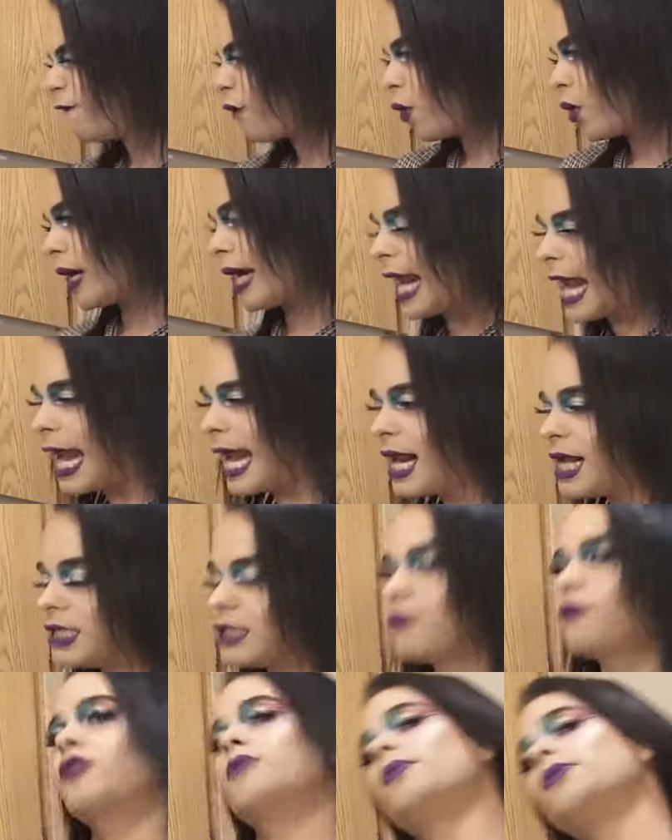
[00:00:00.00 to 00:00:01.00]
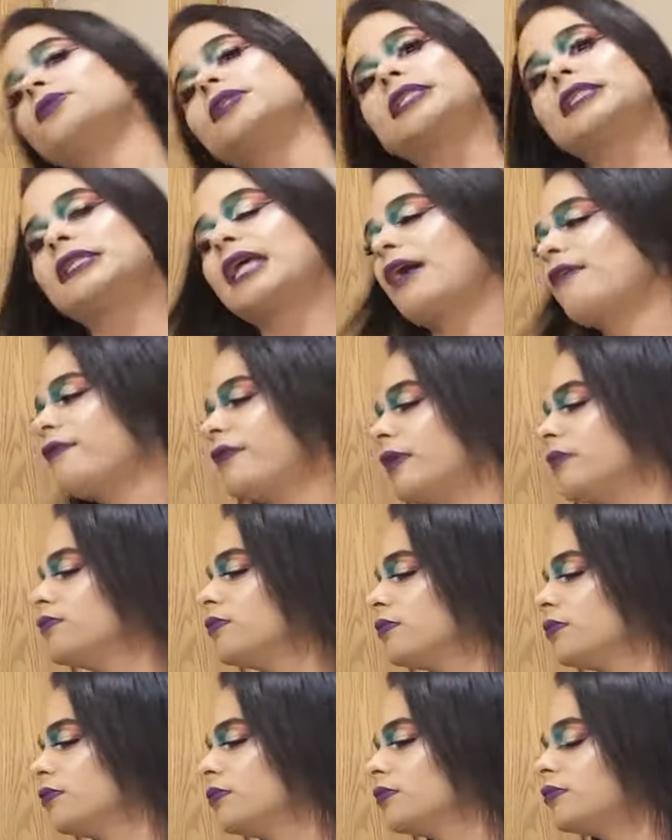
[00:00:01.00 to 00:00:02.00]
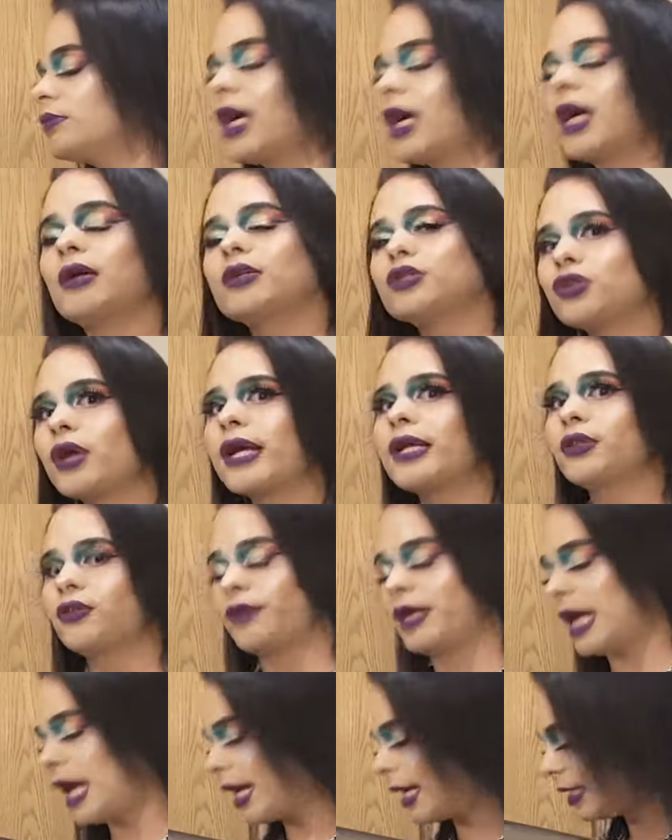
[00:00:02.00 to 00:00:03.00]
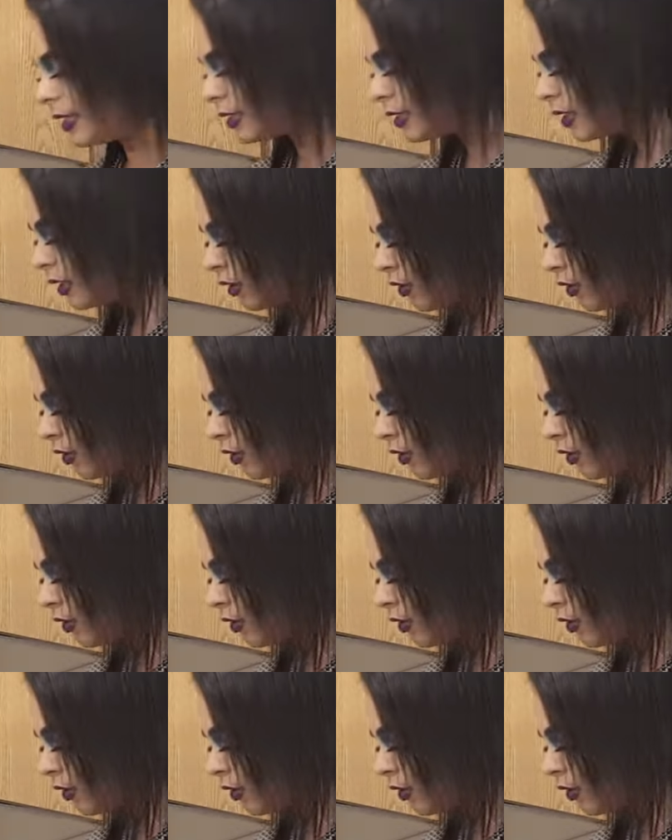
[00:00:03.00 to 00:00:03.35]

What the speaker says: 4 eggs for about 7. I'll try 3 eggs.